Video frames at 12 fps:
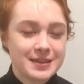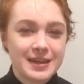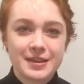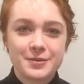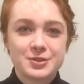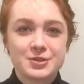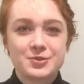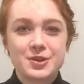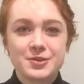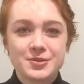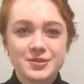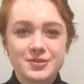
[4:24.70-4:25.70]
And they were just
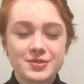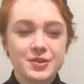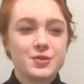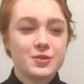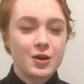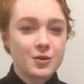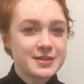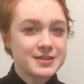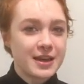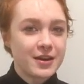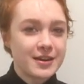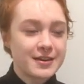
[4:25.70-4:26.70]
gross. So always
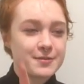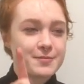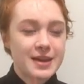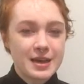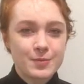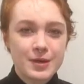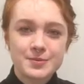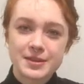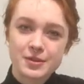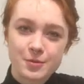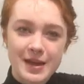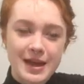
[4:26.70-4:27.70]
carry makeup wipes
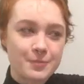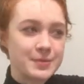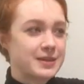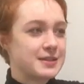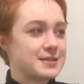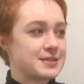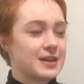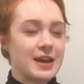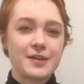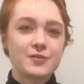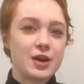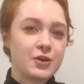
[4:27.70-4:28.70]
in your bag because
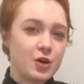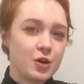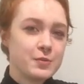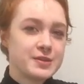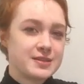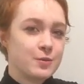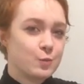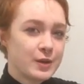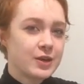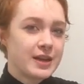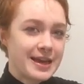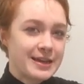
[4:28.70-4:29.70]
I've gone home with some
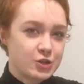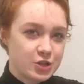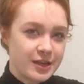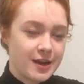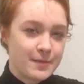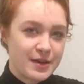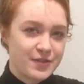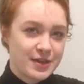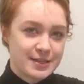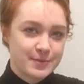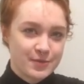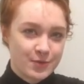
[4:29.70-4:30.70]
weird ass shit on my
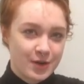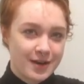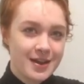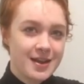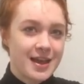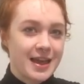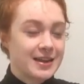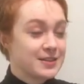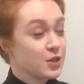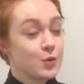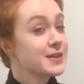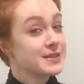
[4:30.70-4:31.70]
face before. And
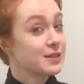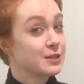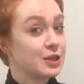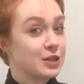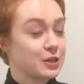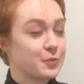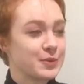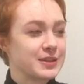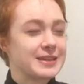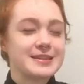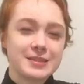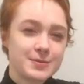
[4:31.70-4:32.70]
it's always a look, but
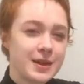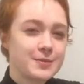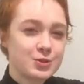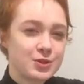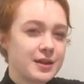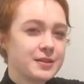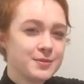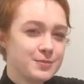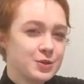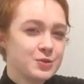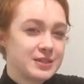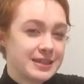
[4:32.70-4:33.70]
like sometimes you're not in the
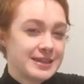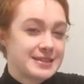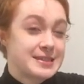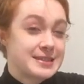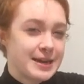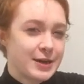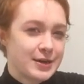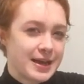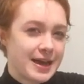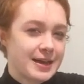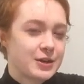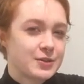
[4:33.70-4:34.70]
mood to get stared
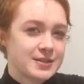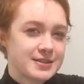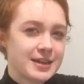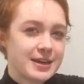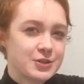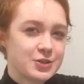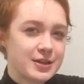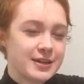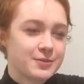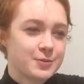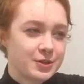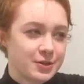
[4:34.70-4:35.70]
at on the
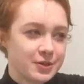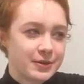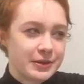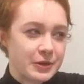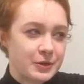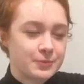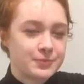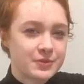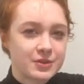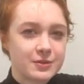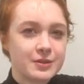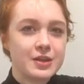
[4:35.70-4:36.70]
SkyTrain while you're going home.
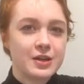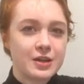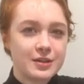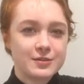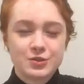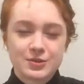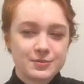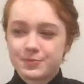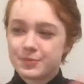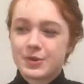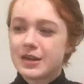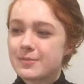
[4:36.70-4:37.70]
So just
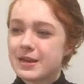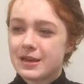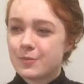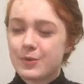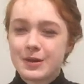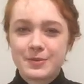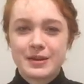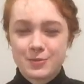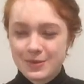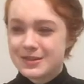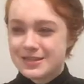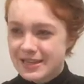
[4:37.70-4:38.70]
bring a makeup wipe, but it
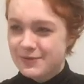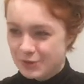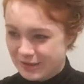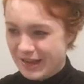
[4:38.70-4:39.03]
will save your